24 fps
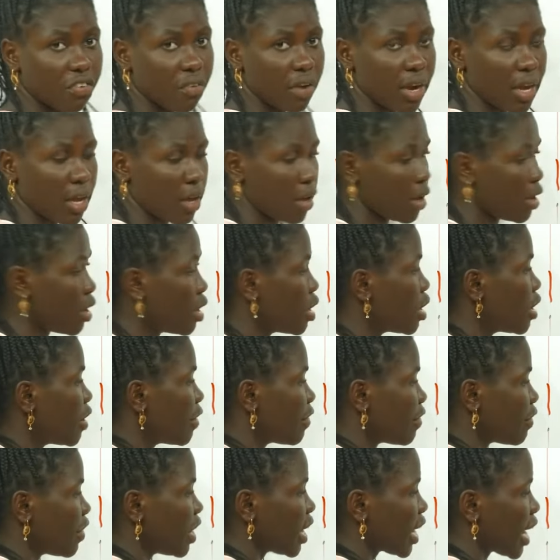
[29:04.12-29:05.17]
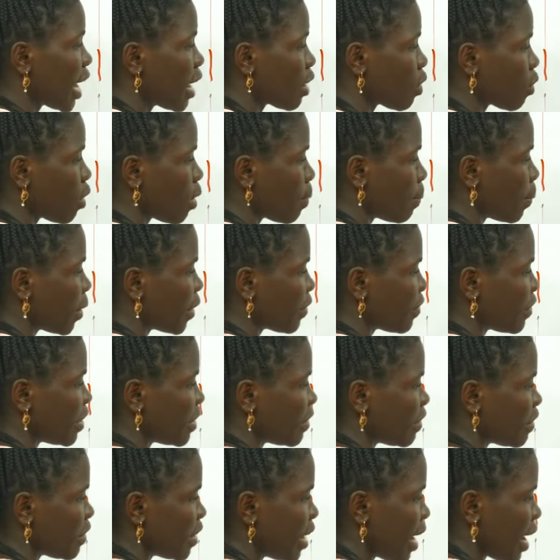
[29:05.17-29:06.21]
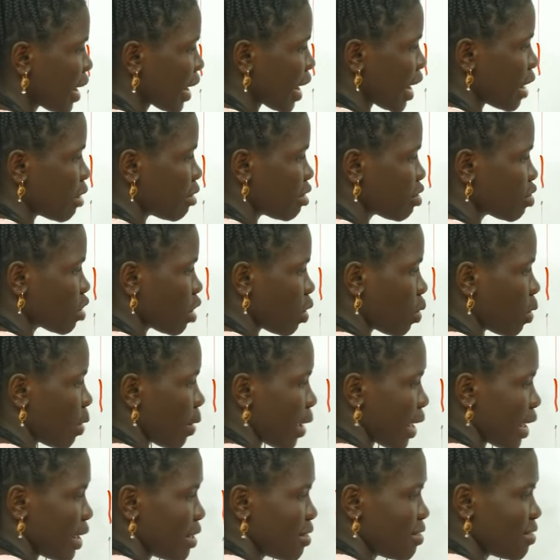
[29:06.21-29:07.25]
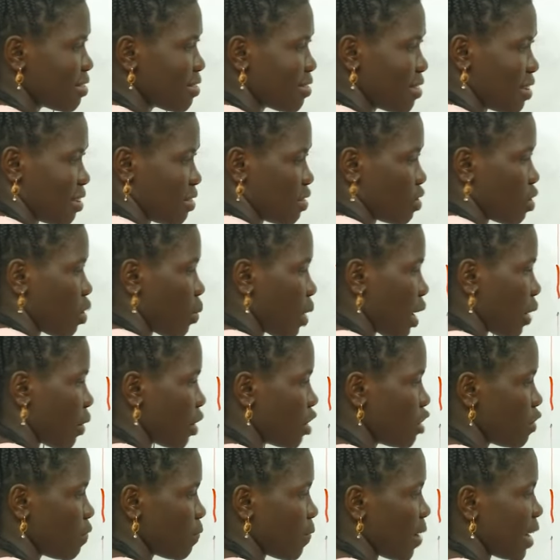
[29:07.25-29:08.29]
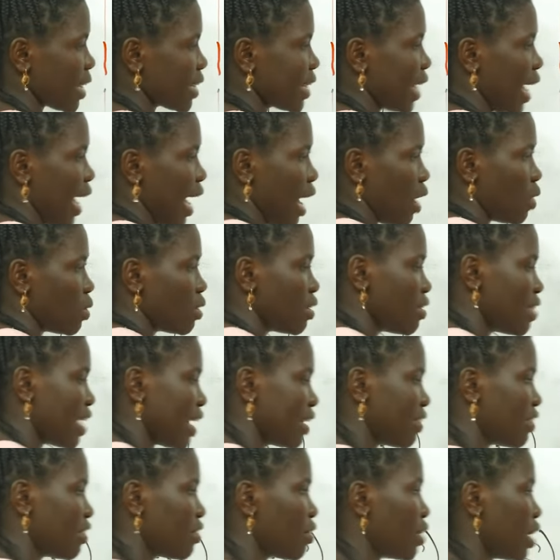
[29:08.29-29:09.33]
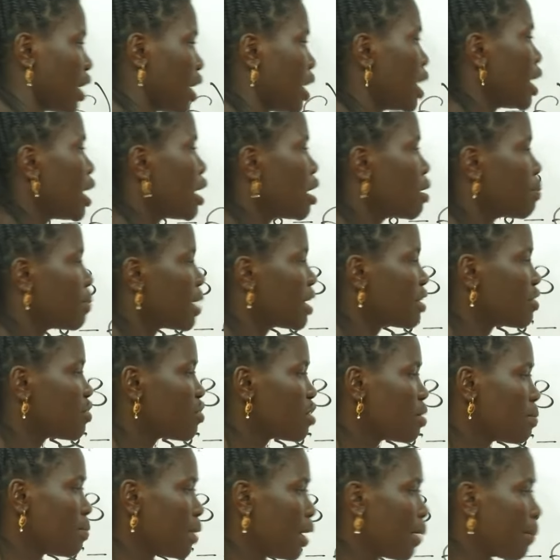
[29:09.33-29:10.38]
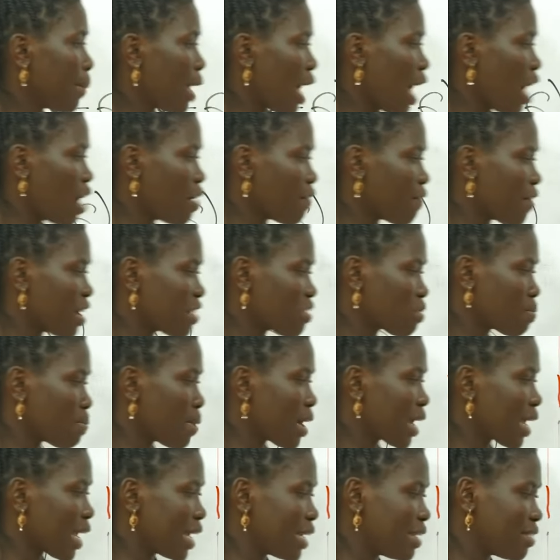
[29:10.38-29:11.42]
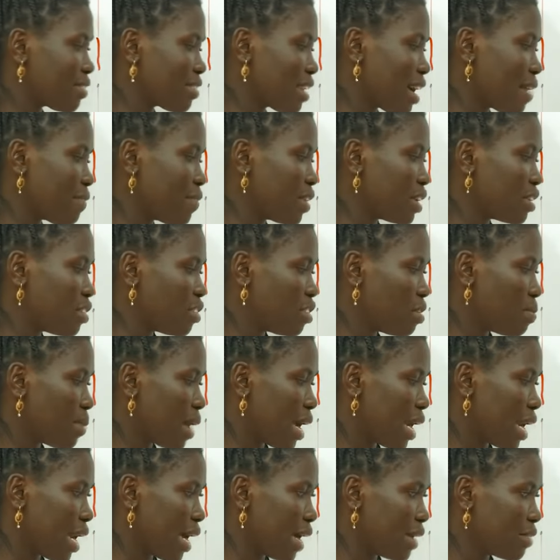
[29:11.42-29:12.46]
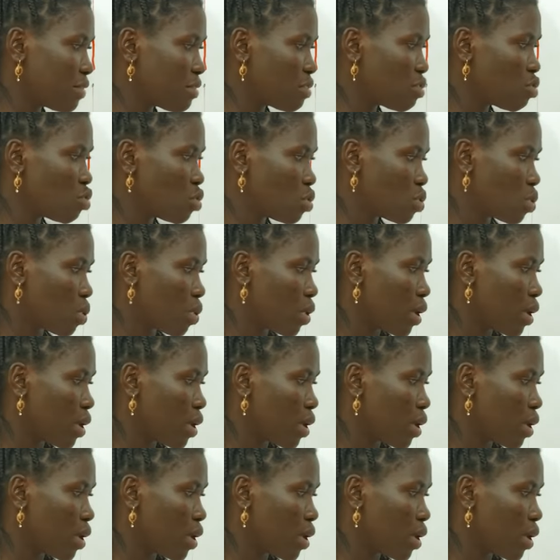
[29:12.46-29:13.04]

3. 3 can go both in 3 and can also go in 6. So we are going to factor out that 3. But remember, our first bracket is having t minus 2.